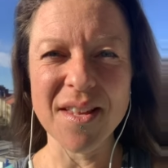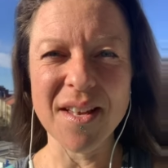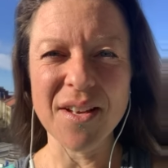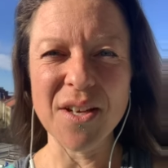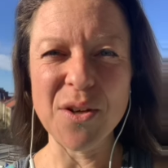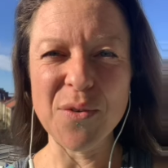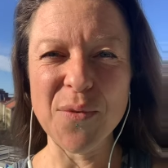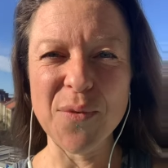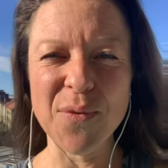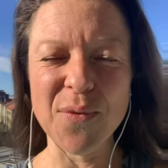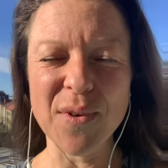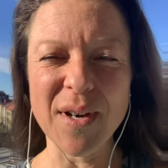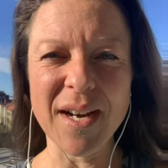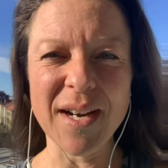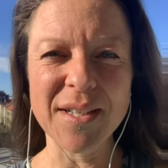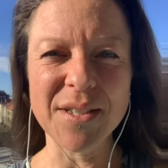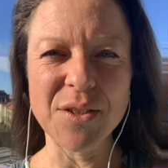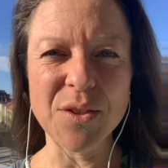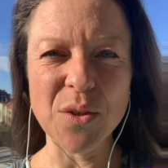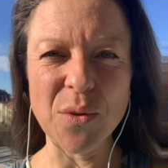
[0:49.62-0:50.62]
if
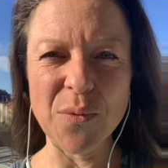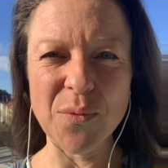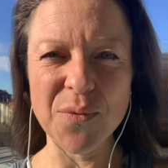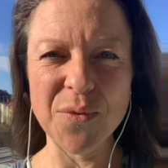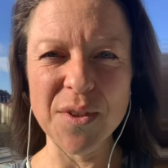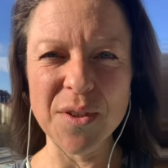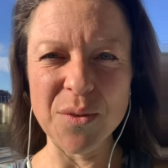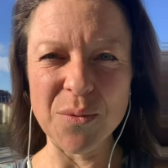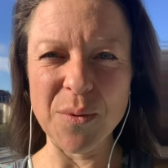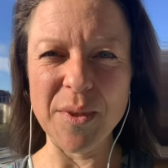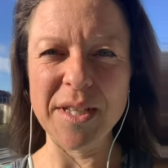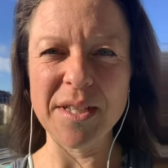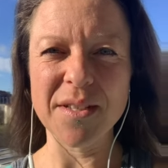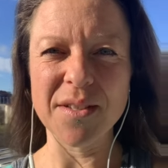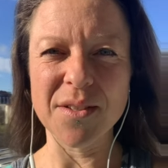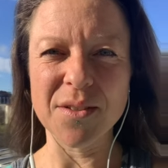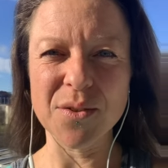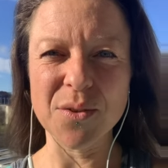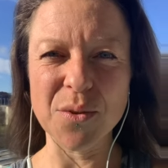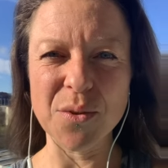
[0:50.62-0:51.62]
I don't feel great at
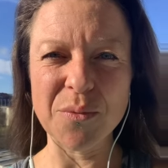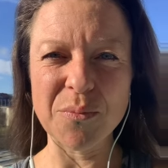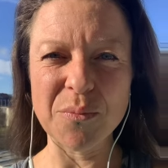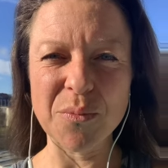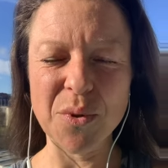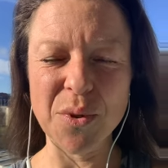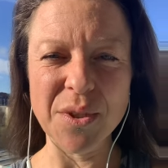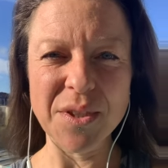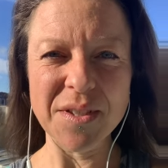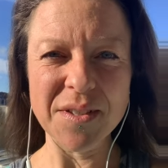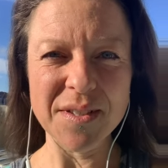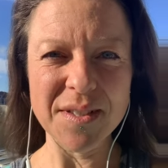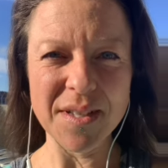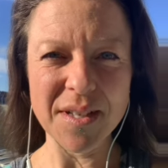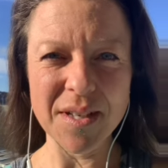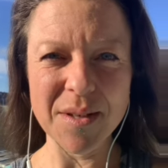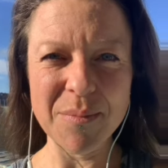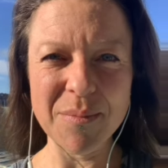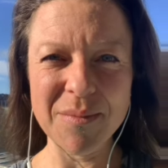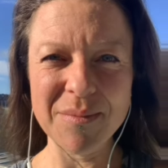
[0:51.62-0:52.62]
a certain point in
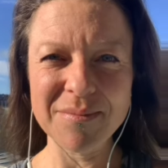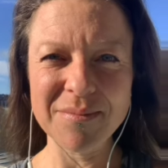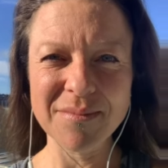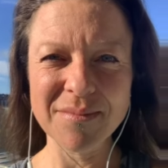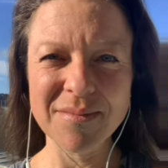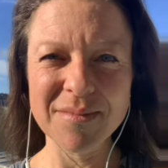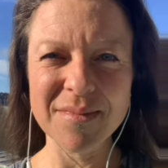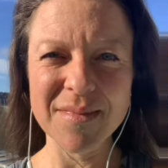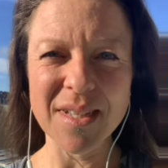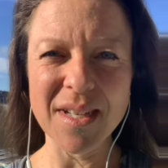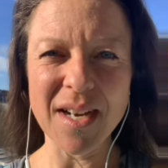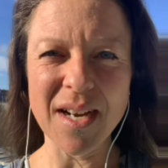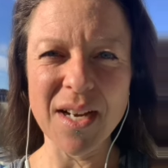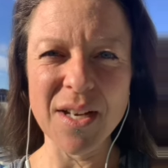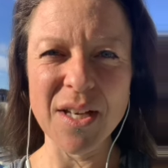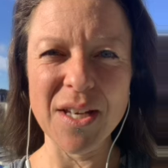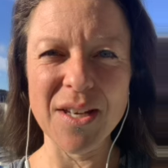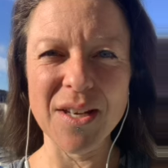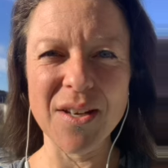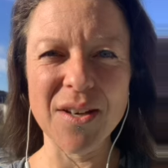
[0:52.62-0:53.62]
time.
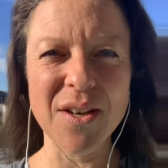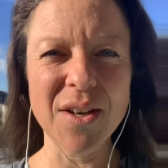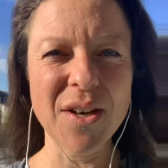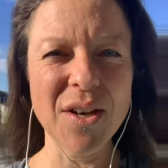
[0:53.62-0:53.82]
I